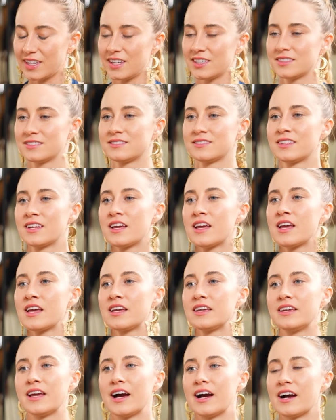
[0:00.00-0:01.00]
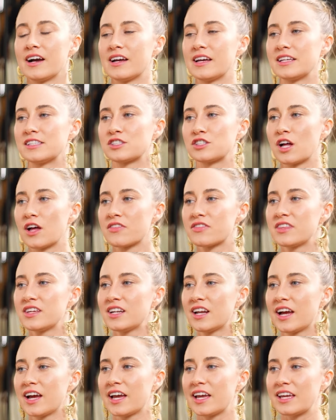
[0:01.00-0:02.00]
Yeah. Yeah. It's not
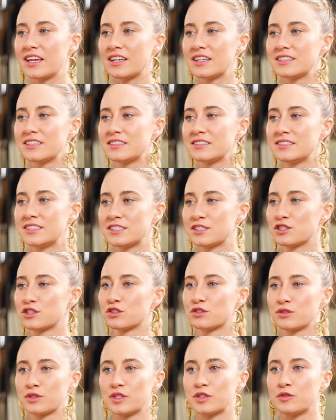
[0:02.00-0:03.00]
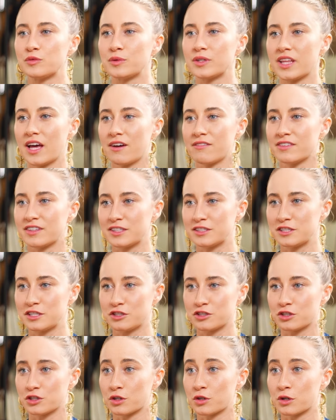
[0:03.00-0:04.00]
that I disagree with having a
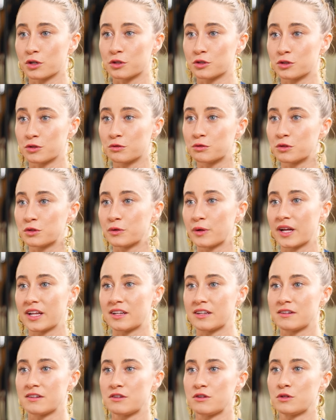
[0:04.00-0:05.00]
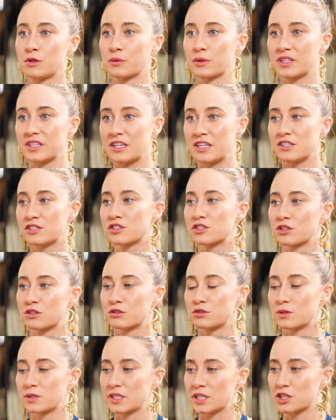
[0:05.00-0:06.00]
teacher or a guru, and, you know, in
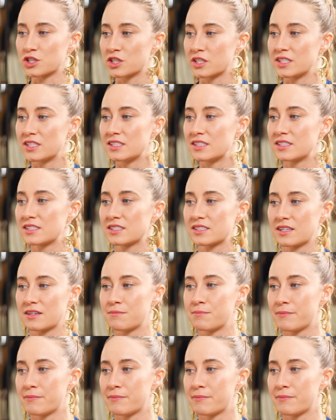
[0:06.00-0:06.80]
Eastern traditions,